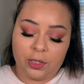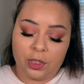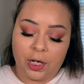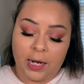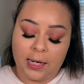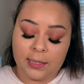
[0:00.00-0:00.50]

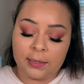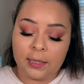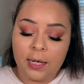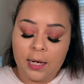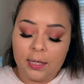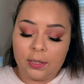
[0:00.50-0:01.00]
shades.
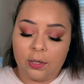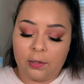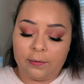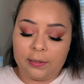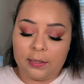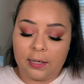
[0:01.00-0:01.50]
The only
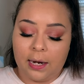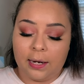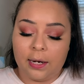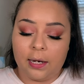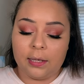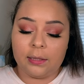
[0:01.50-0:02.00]
reason I
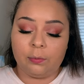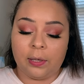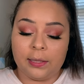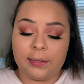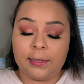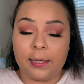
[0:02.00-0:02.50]
got
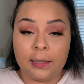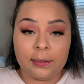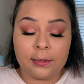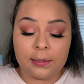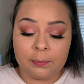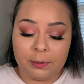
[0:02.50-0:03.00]
White Sands
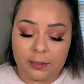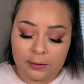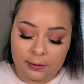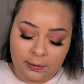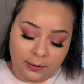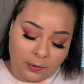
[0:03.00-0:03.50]
is because
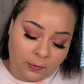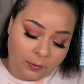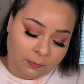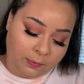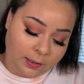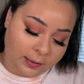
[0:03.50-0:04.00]
it's the only
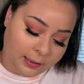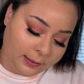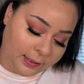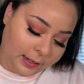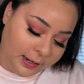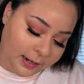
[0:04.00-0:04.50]
one that
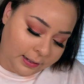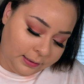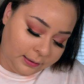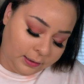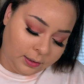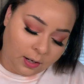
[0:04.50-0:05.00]
they had in
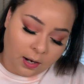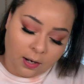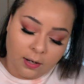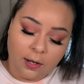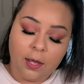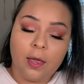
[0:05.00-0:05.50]

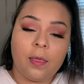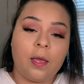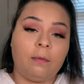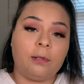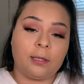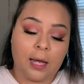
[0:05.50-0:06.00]
stock that
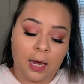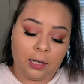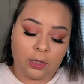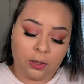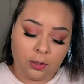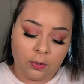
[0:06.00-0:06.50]
was
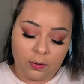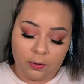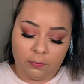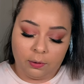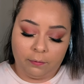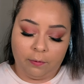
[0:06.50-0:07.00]
actually going to
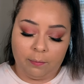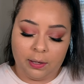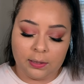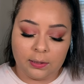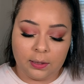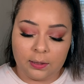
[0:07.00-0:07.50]
work for my
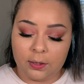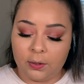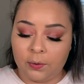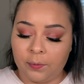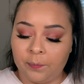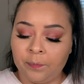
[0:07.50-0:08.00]
skin
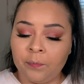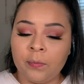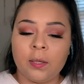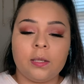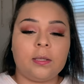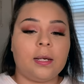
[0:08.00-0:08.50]
tone.
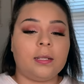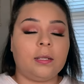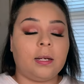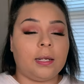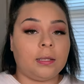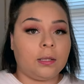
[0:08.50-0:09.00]
So as you
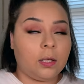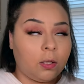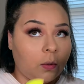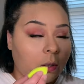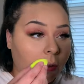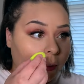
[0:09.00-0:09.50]
guys know,
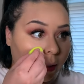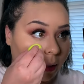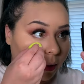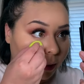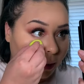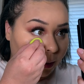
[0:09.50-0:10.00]
go
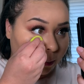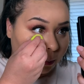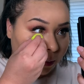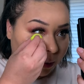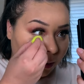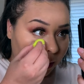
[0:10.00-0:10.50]
ahead and
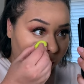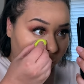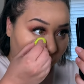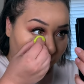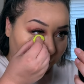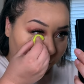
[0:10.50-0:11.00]
blend
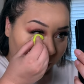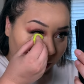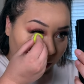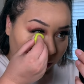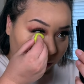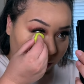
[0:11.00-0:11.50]
out any
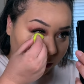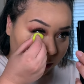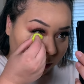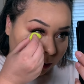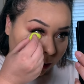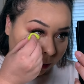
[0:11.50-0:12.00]

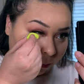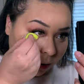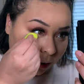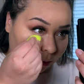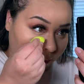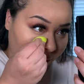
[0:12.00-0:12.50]
creasing that may
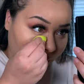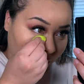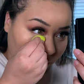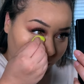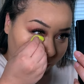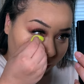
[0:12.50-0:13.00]
have
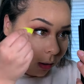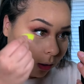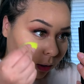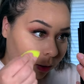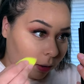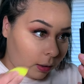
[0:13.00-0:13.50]
formed
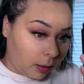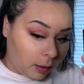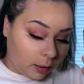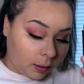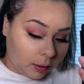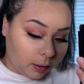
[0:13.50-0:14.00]
and
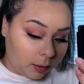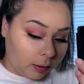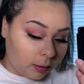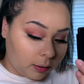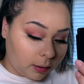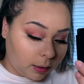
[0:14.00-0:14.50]

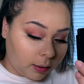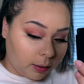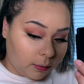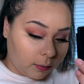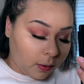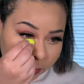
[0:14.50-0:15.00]
then set
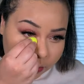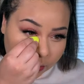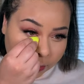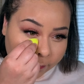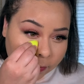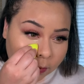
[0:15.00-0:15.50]
down. So
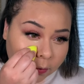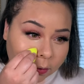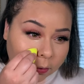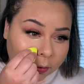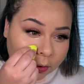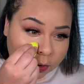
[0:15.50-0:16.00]
even though it
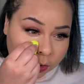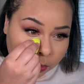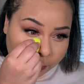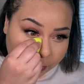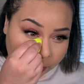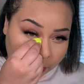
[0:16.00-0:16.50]
looks
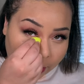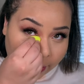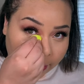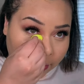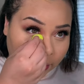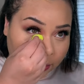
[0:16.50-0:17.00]
super
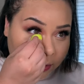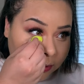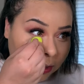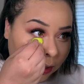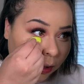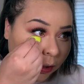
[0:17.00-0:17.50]
light, it's
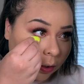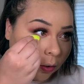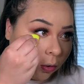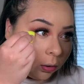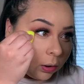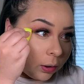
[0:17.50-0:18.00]
not going to
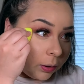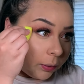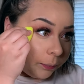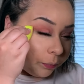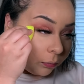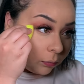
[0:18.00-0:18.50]
alter
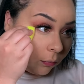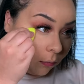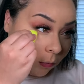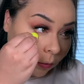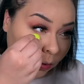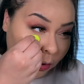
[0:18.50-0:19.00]

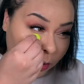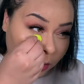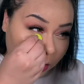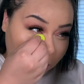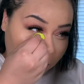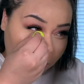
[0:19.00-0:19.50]

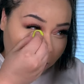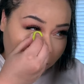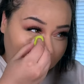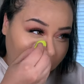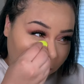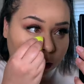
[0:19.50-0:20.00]

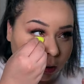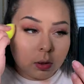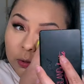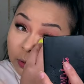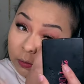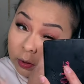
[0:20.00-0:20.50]
anything that we
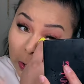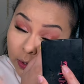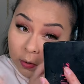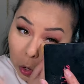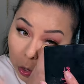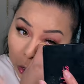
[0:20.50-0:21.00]
have
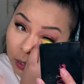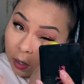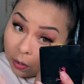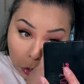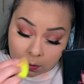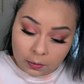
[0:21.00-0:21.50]
already on our
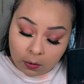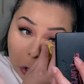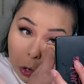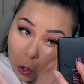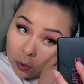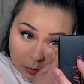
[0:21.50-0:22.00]

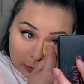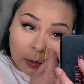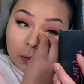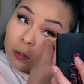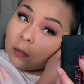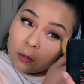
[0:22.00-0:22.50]
have
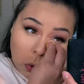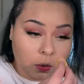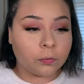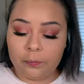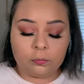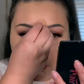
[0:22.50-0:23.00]
already down
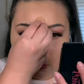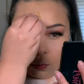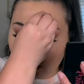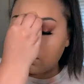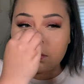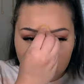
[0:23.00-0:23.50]
on our face